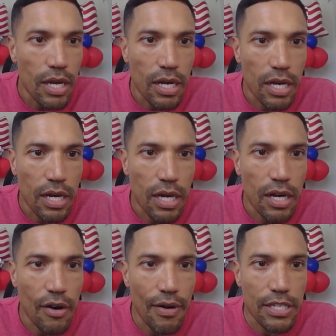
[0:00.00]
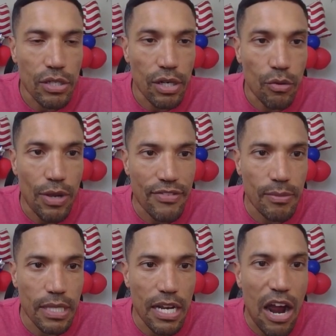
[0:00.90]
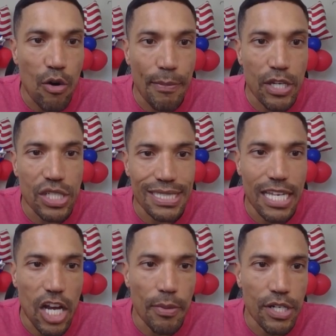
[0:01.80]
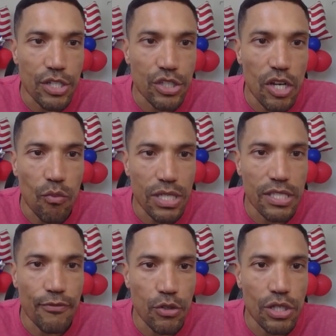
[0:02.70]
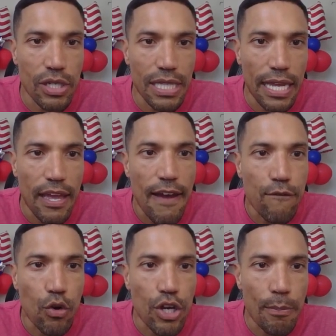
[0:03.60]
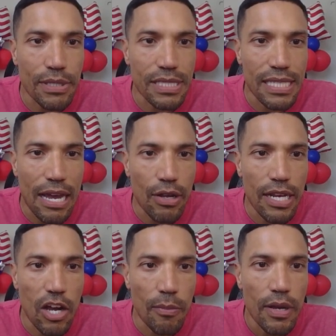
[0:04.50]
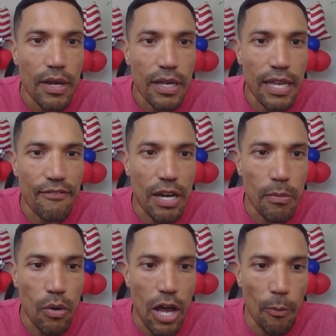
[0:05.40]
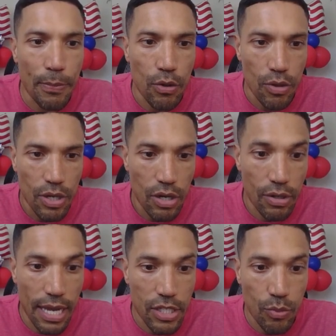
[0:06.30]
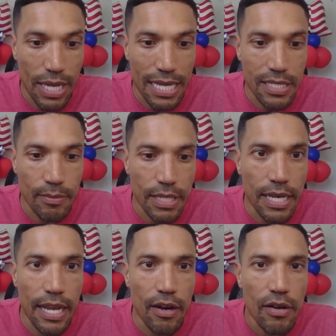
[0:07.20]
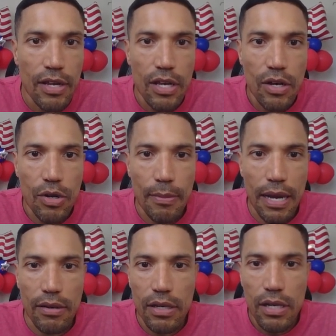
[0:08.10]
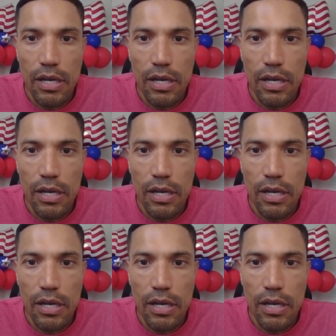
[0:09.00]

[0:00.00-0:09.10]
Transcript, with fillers: Uh, all right, so look, we have something. Our mission is to help underserved. What does the future look like for your business? How can help can Venmo help you? Okay, so we got something there. What about